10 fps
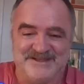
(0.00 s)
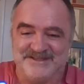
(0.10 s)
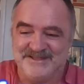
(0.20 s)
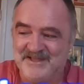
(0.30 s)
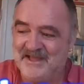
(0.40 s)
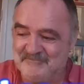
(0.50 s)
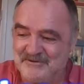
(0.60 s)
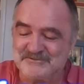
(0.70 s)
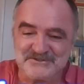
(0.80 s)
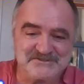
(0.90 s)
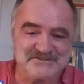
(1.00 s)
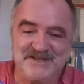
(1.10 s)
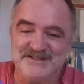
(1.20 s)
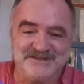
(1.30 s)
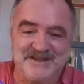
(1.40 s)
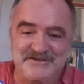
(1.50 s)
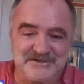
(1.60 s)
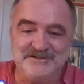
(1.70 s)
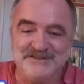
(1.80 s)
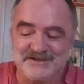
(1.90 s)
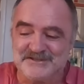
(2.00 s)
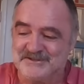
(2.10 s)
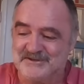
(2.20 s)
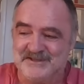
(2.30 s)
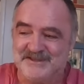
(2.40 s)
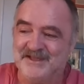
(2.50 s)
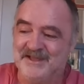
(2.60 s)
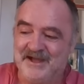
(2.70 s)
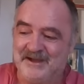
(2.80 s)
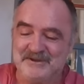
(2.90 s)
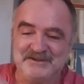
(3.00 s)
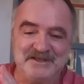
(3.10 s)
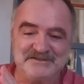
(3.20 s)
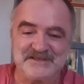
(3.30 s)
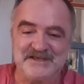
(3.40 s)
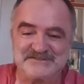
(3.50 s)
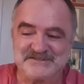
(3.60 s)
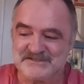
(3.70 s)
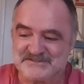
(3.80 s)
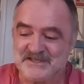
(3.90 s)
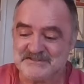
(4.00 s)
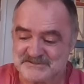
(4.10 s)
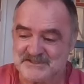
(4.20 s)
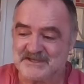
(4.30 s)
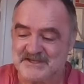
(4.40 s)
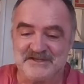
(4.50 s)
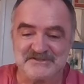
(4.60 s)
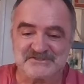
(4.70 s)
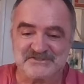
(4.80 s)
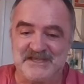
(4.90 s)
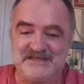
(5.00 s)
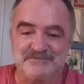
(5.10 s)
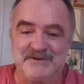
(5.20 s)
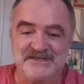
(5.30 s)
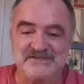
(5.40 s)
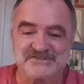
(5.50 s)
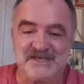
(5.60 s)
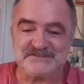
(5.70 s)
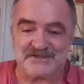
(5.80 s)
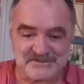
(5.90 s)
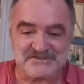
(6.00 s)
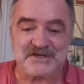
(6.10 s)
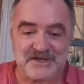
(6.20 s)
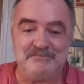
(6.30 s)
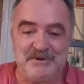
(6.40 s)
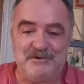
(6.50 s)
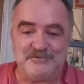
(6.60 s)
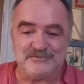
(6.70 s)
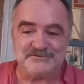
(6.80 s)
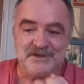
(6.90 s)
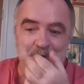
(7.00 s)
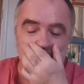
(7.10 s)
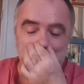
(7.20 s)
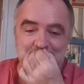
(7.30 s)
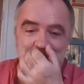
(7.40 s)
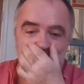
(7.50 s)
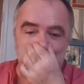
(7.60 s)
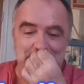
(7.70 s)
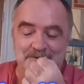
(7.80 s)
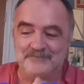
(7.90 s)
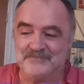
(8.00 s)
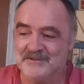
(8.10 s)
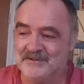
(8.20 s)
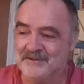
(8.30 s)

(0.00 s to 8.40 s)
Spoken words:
If I was Australian, I'd call that a dunny. I mean, it's like a seat where you sit on. It's a commode, we call it.